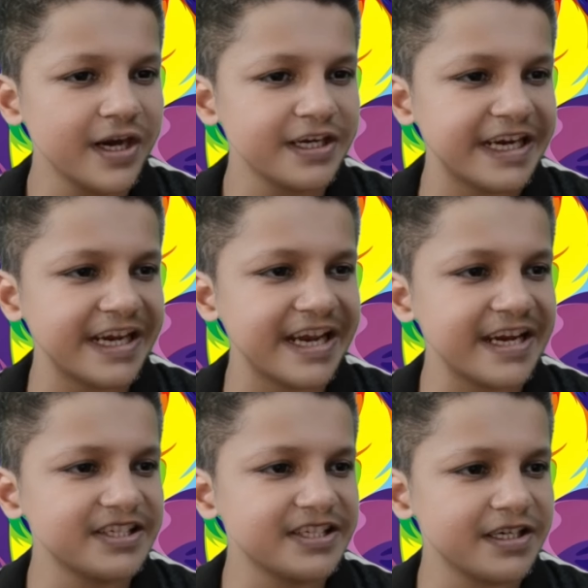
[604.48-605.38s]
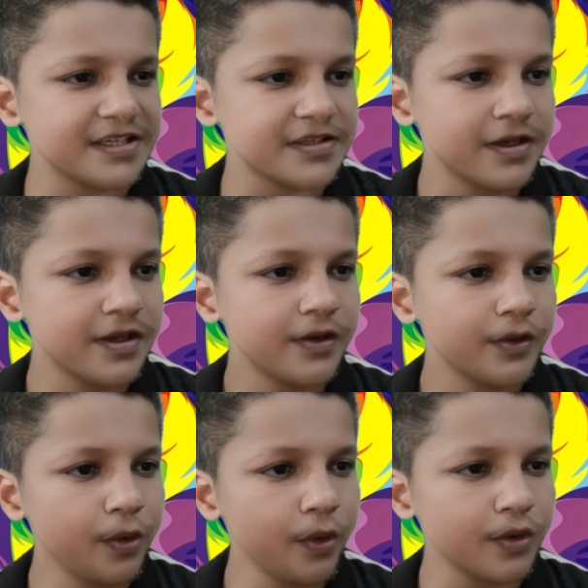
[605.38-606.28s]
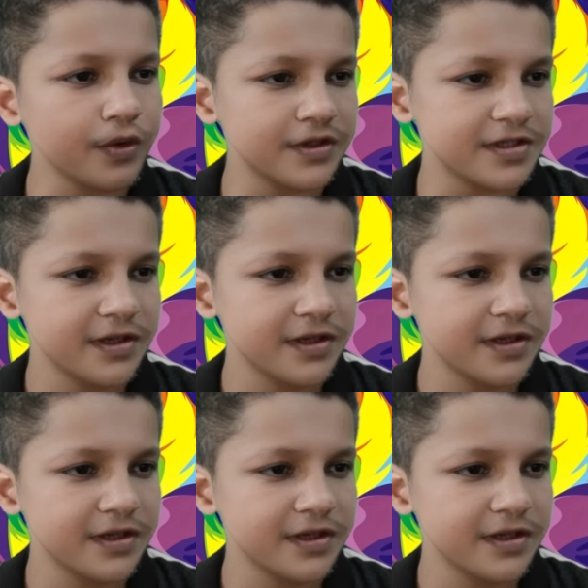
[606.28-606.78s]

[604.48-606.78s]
take characters who could